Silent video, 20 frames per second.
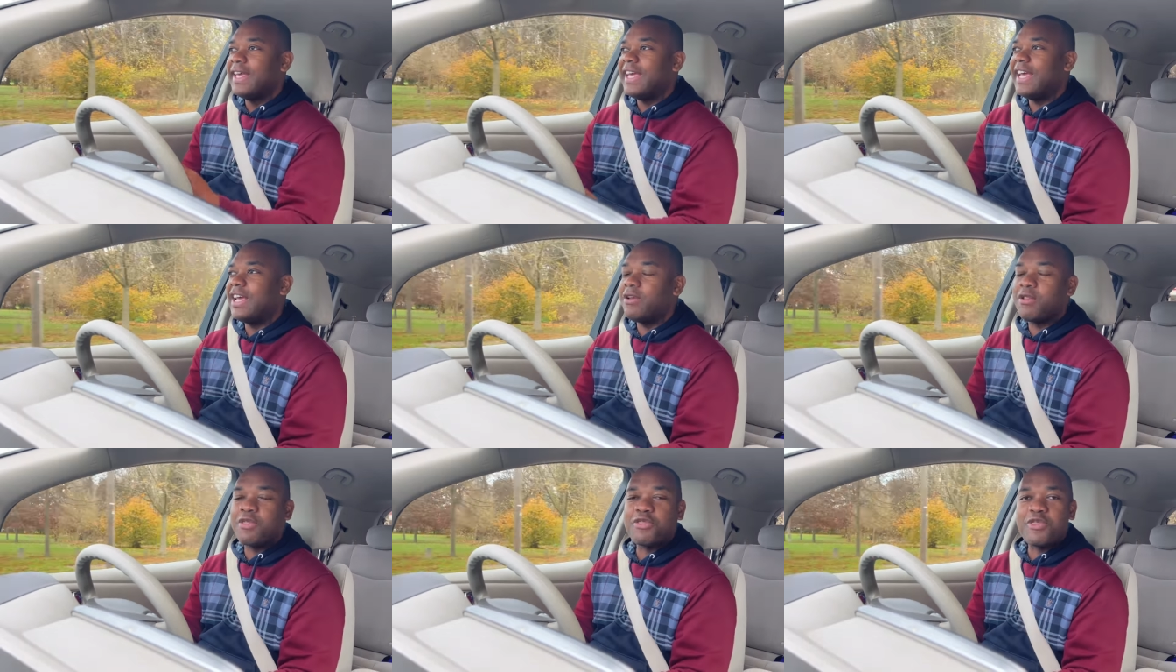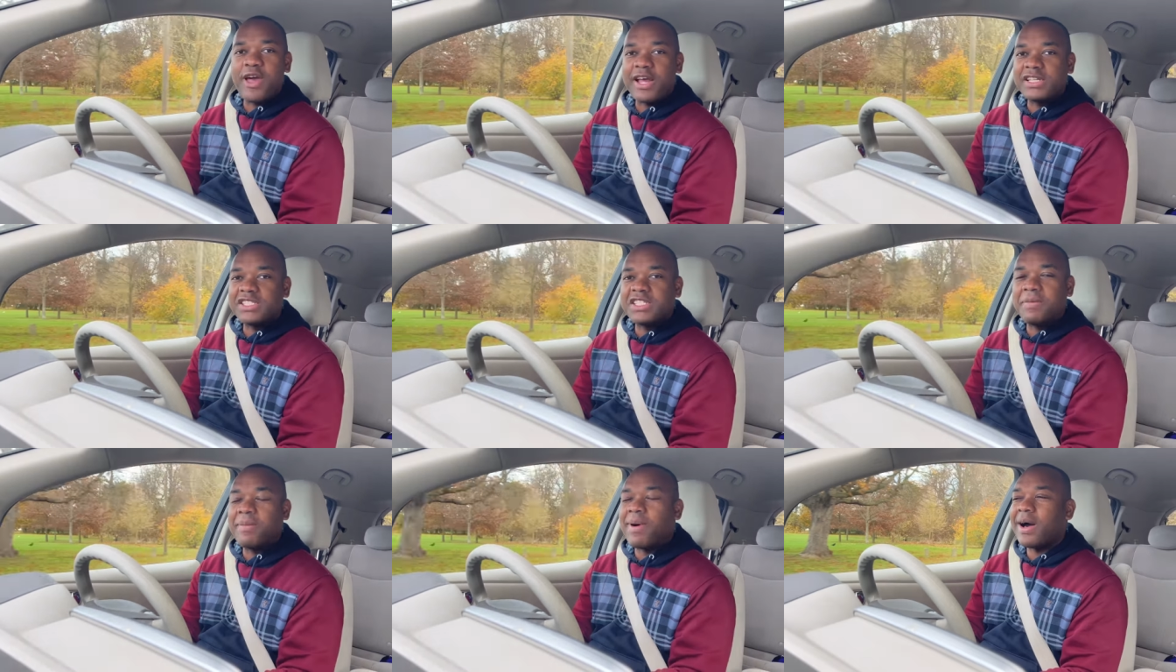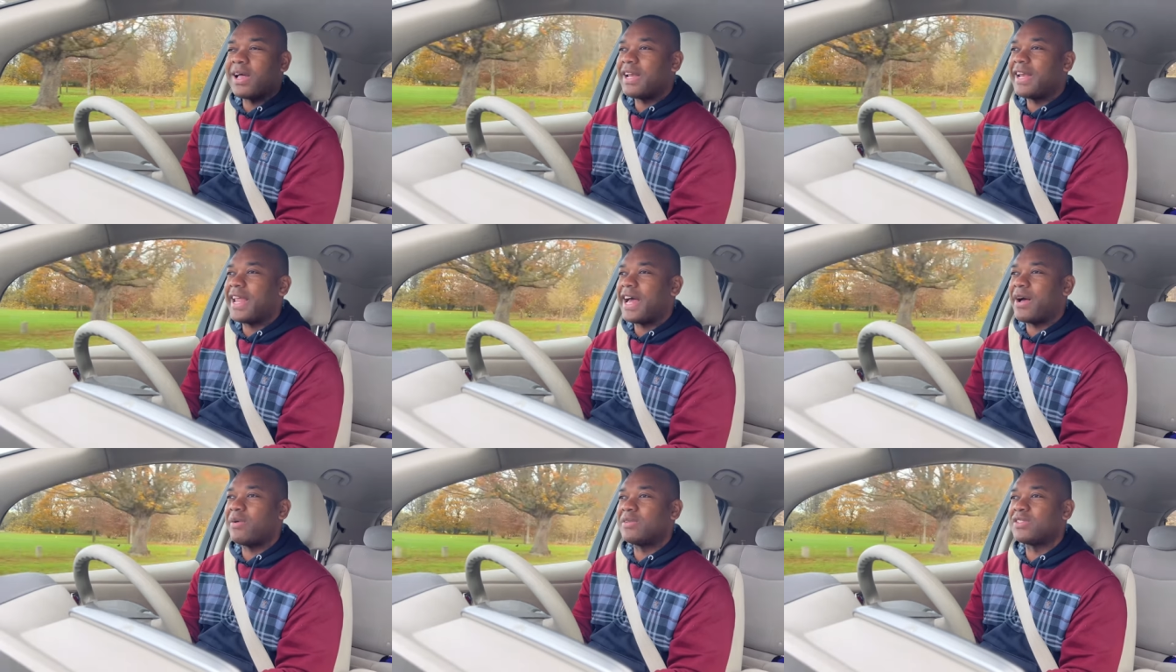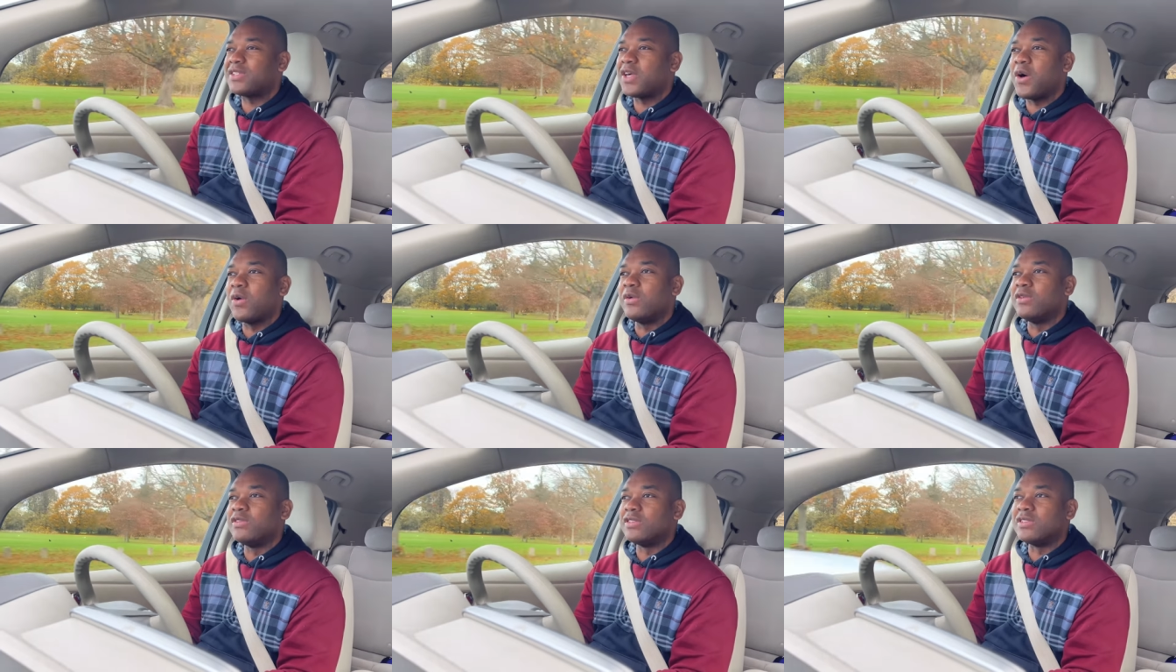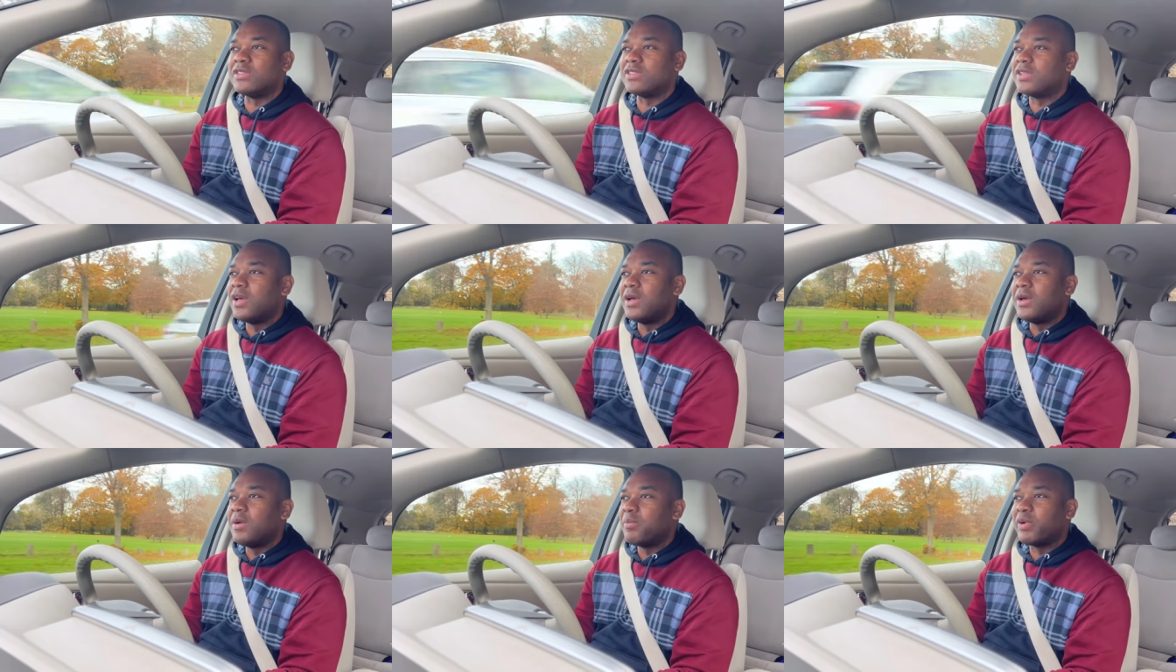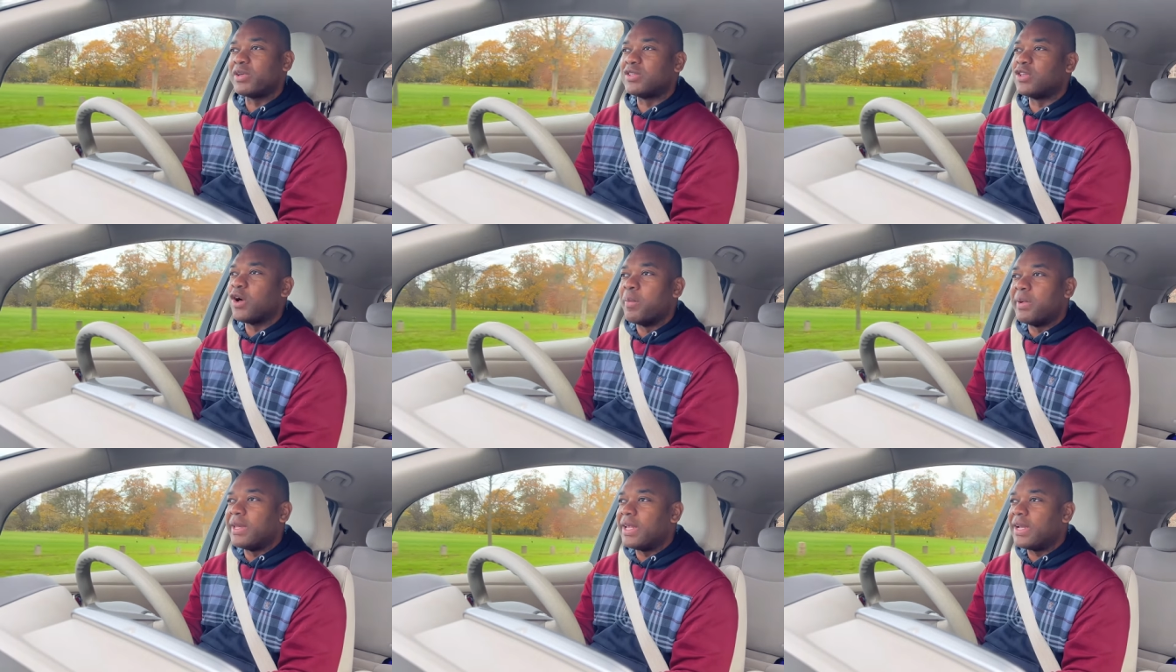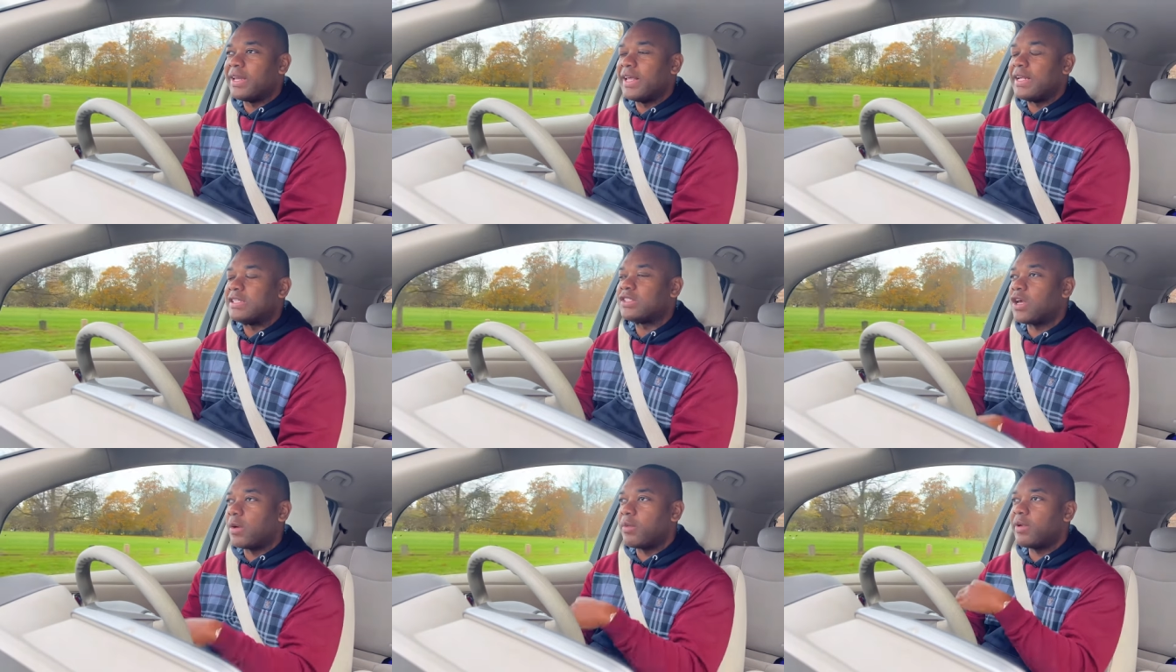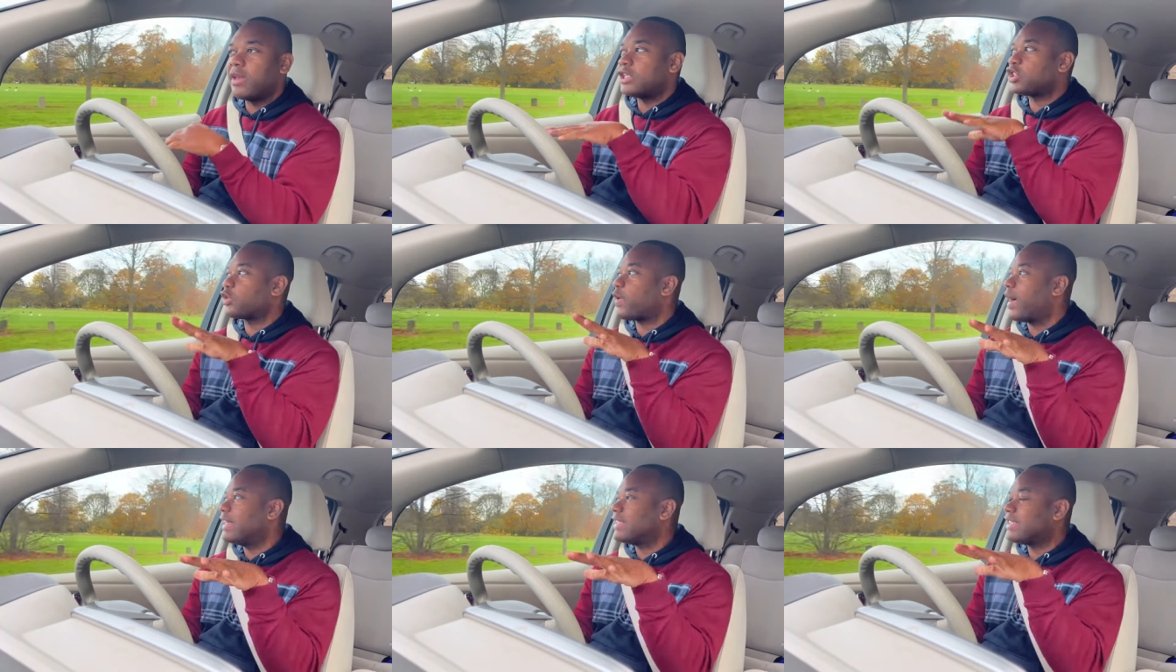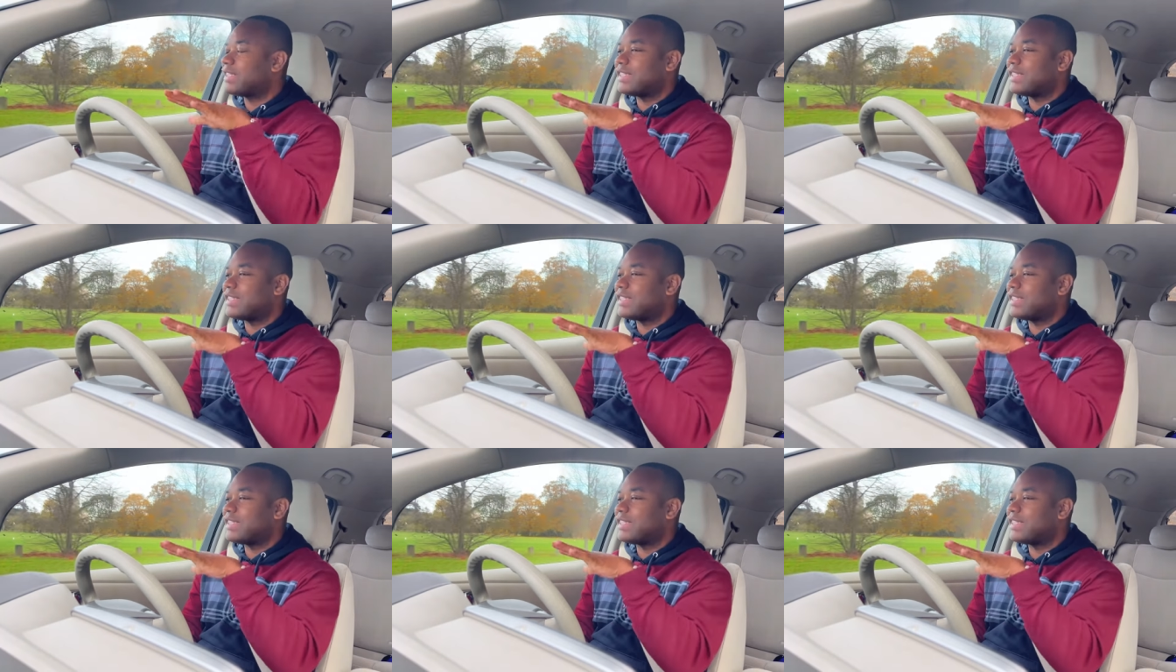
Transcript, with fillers: in thirty mile an hour zones predominantly. So I'm gonna try and